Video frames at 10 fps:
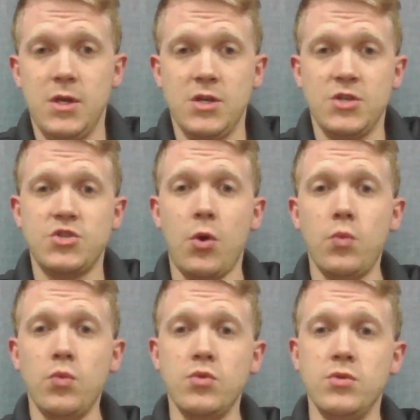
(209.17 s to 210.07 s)

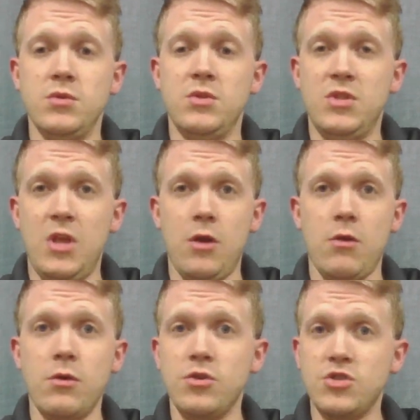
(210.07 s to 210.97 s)
So
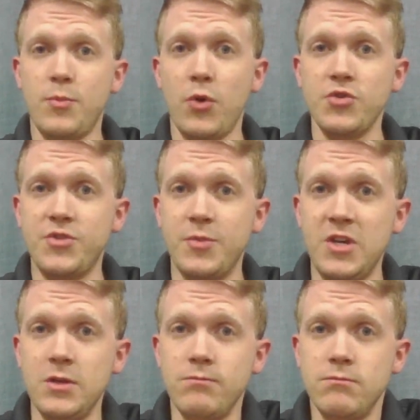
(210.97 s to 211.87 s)
they're supposed to
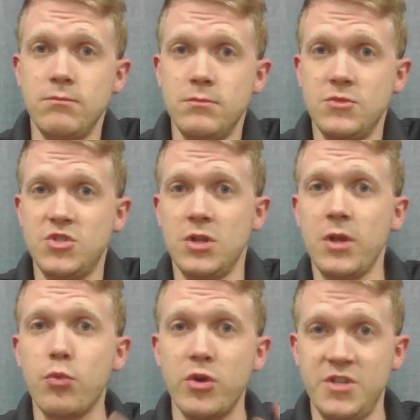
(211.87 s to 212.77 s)
be
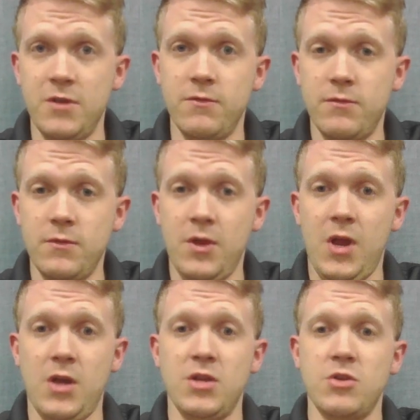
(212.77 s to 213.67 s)
deliberative,
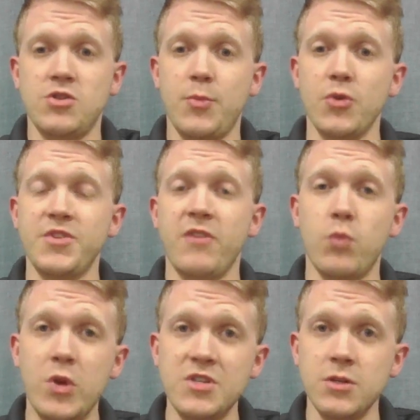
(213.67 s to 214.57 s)
and they're supposed to have
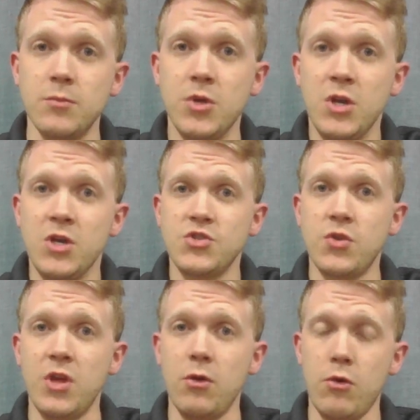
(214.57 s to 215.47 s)
wisdom, so
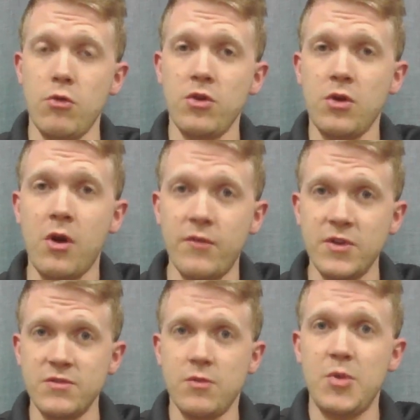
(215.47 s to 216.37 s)
they earn the
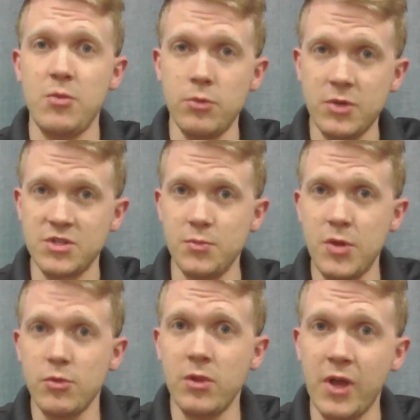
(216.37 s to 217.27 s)
confidence of the people because the
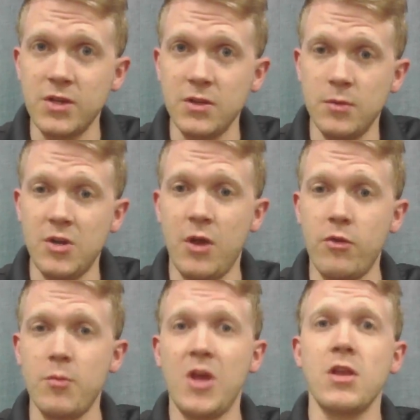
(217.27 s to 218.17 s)
people elected them, and now
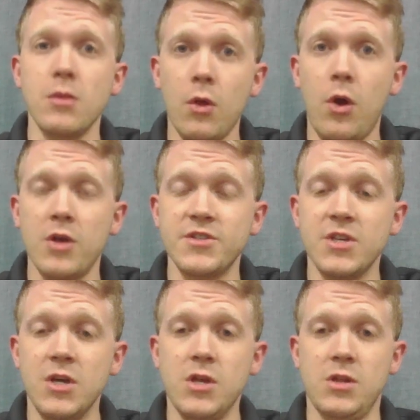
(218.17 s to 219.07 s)
they're making laws
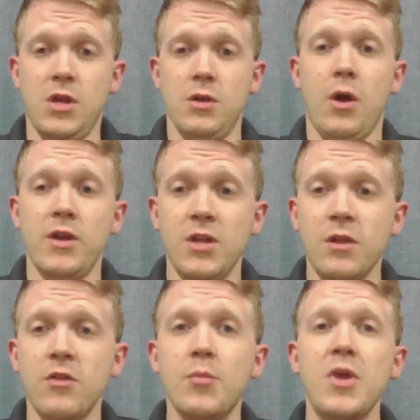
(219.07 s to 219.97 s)
that
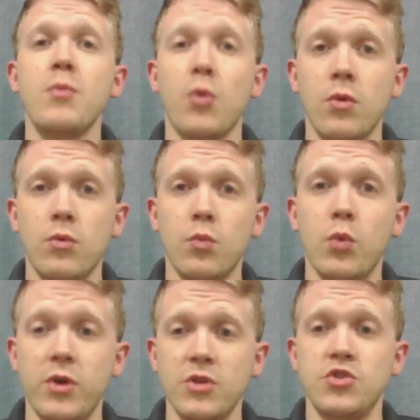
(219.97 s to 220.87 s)
ideally the people
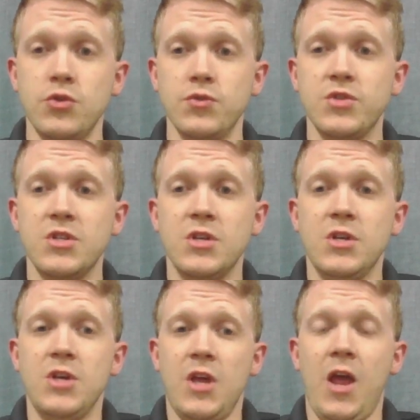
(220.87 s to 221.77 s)
would choose,
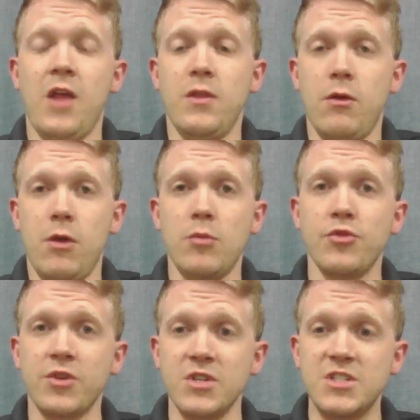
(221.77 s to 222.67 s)
and they're able
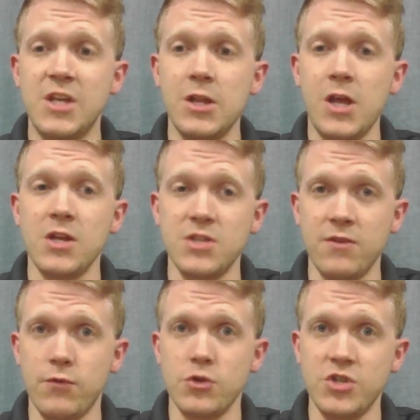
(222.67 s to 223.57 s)
to conciliate
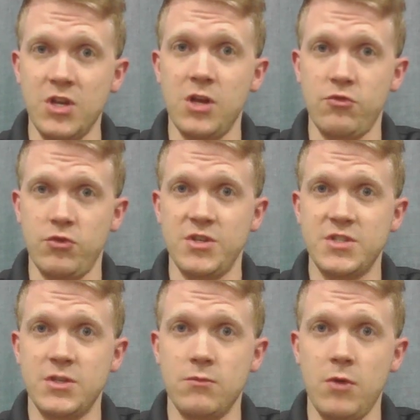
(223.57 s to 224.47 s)
divergent
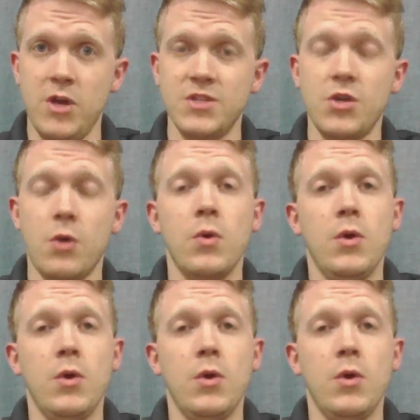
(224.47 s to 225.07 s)
interests, right? So